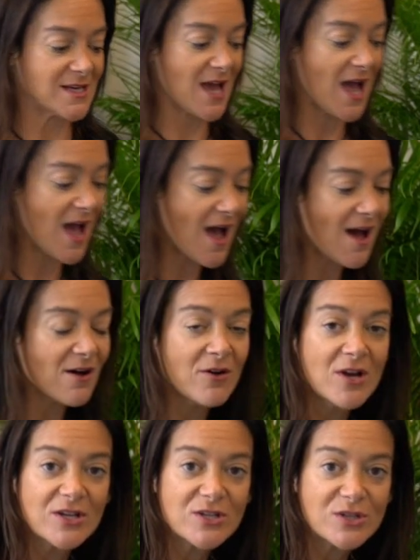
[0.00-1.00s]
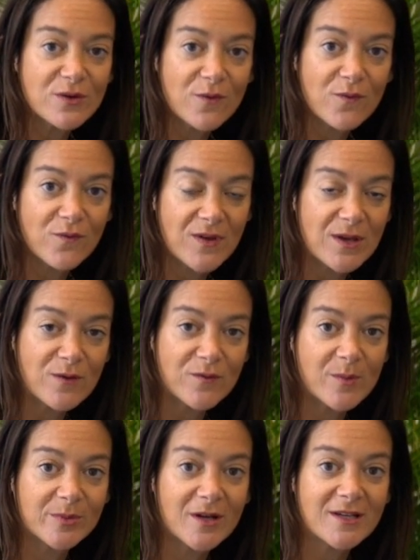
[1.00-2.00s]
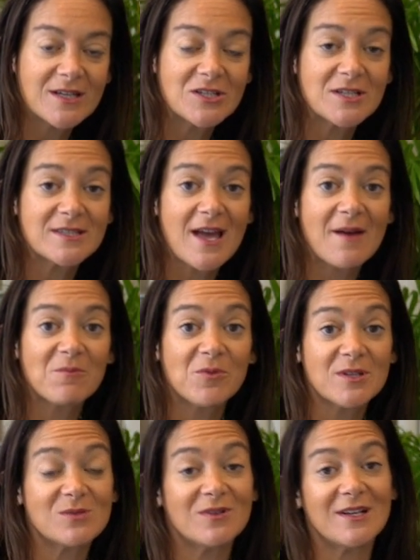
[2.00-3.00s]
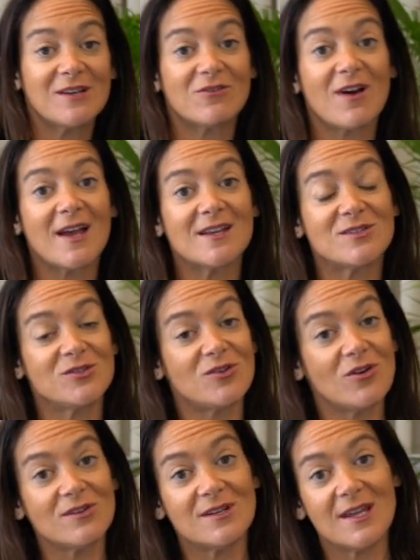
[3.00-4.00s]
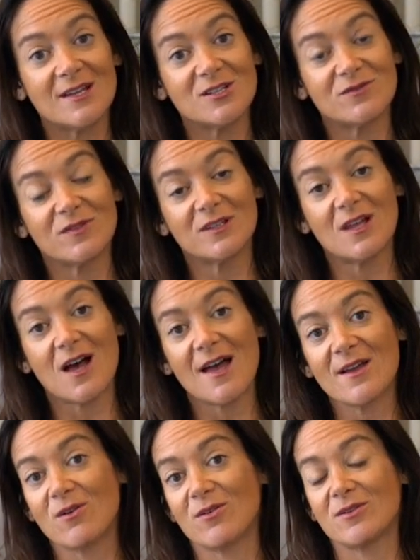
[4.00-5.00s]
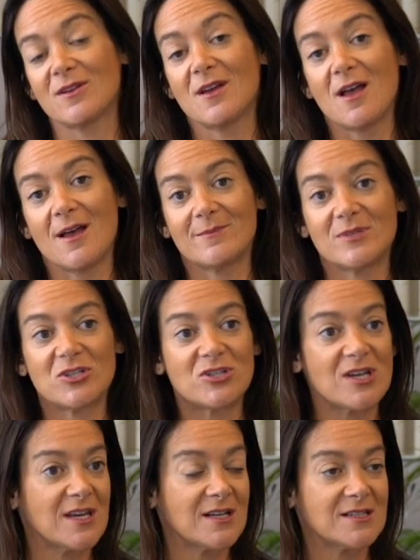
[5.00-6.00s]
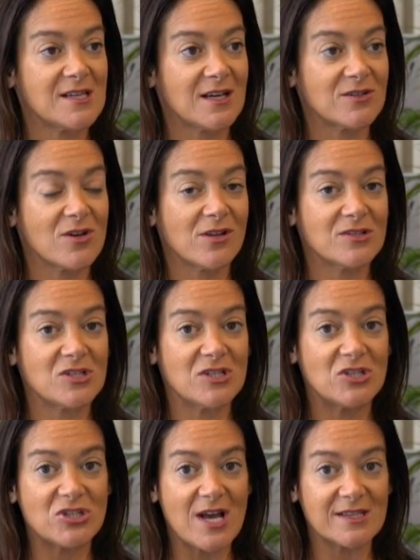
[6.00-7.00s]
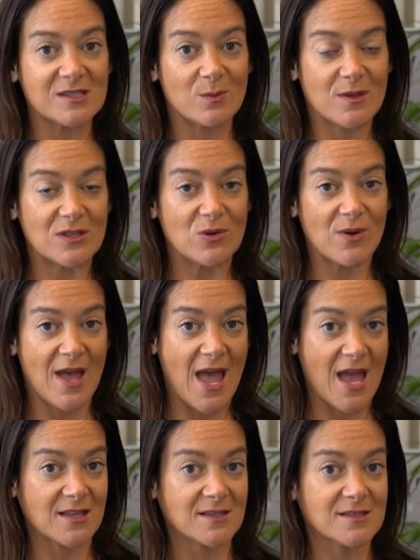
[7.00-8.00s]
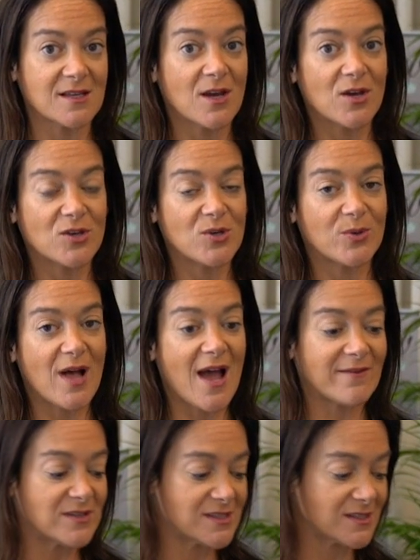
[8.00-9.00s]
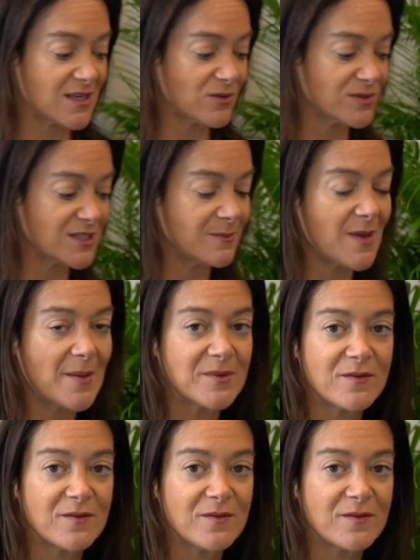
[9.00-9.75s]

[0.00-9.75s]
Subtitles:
how to feel for blockages. And what's really great is you don't need to rely on machine technology. Just with your hands, you'll have the skills to be able to